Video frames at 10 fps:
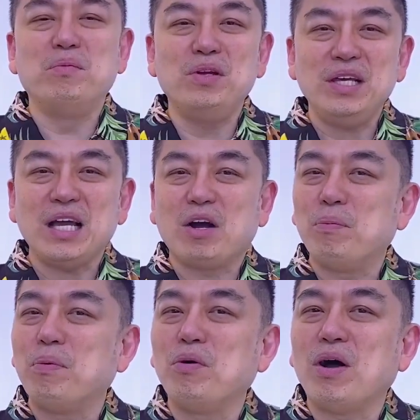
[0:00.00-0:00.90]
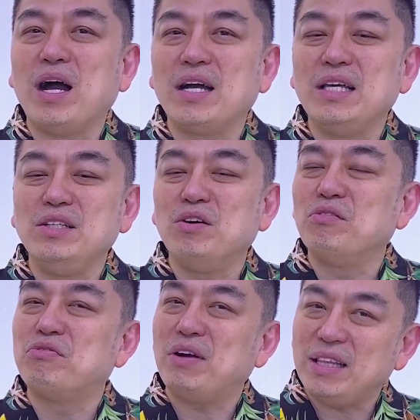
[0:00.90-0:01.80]
Muli ako po ang inyong
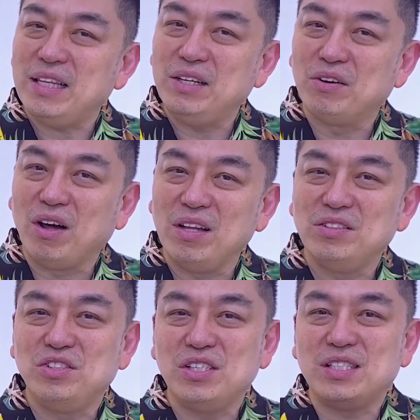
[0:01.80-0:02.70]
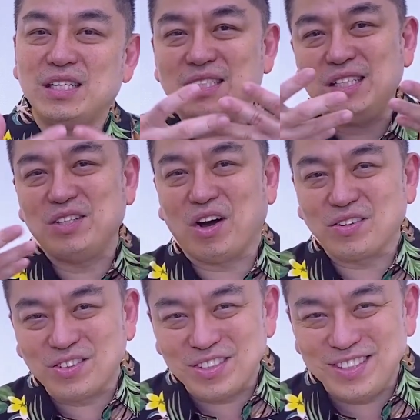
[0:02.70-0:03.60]
friendly urologist na si
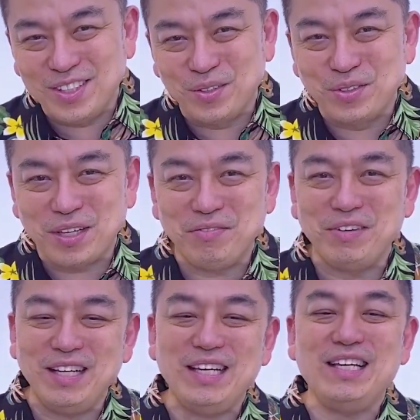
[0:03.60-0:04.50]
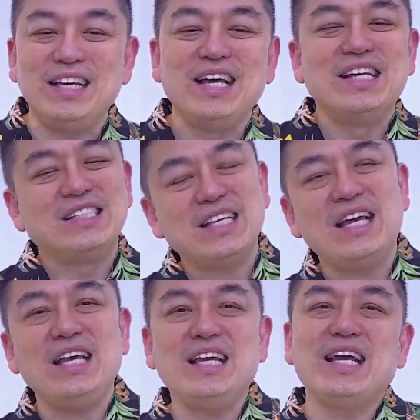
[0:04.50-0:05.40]
Dr. Joseph Lee
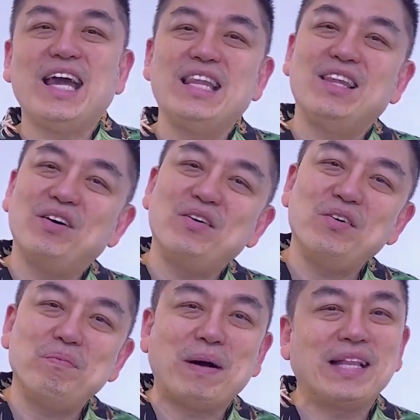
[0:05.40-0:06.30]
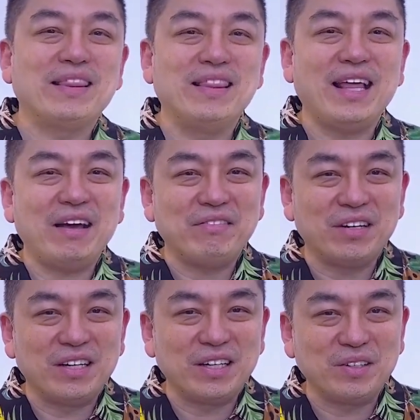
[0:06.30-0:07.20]
saying hello but
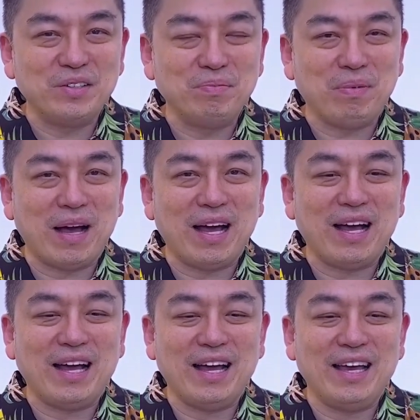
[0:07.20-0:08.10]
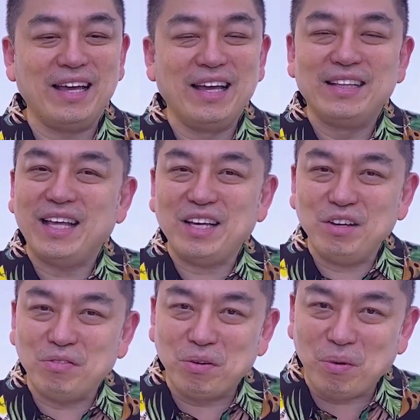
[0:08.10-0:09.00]
never goodbye. Thank you for